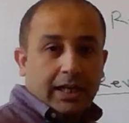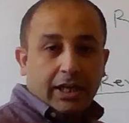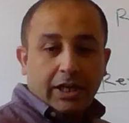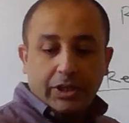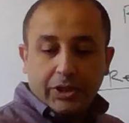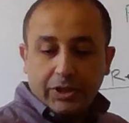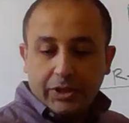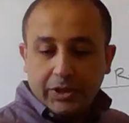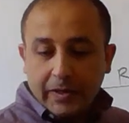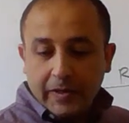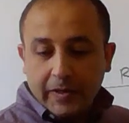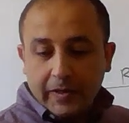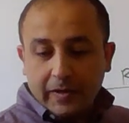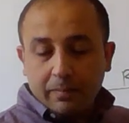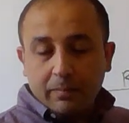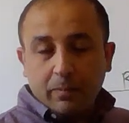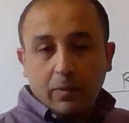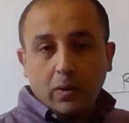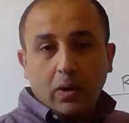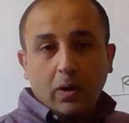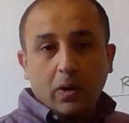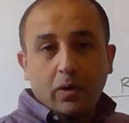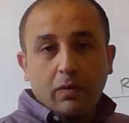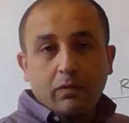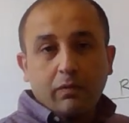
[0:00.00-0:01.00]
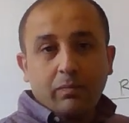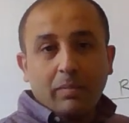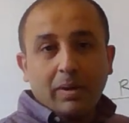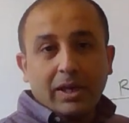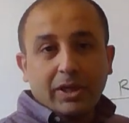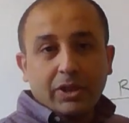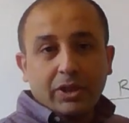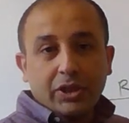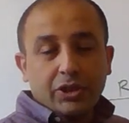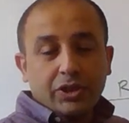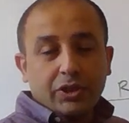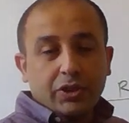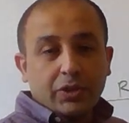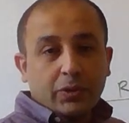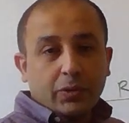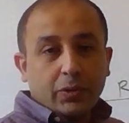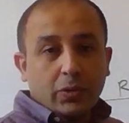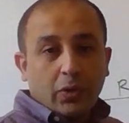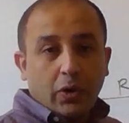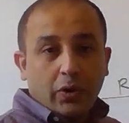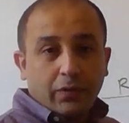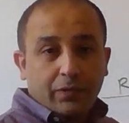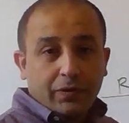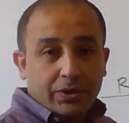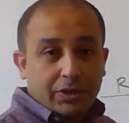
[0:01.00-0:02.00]
in terms of partitioning
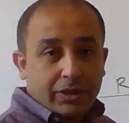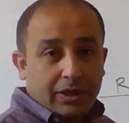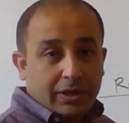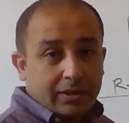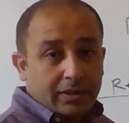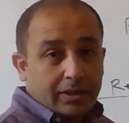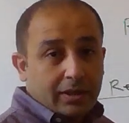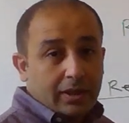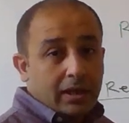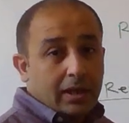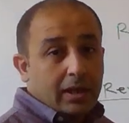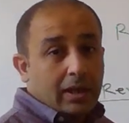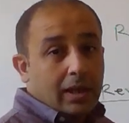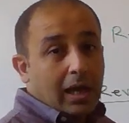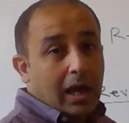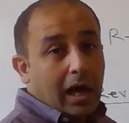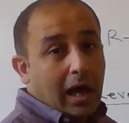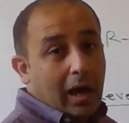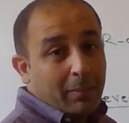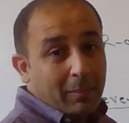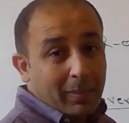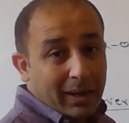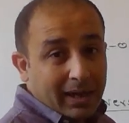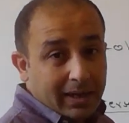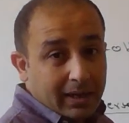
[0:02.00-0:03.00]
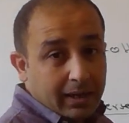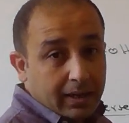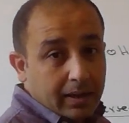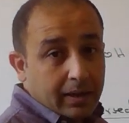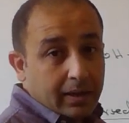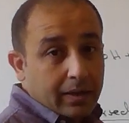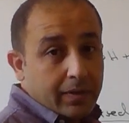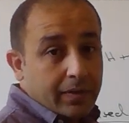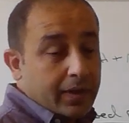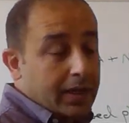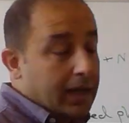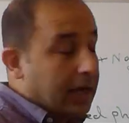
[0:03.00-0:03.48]
coefficient among the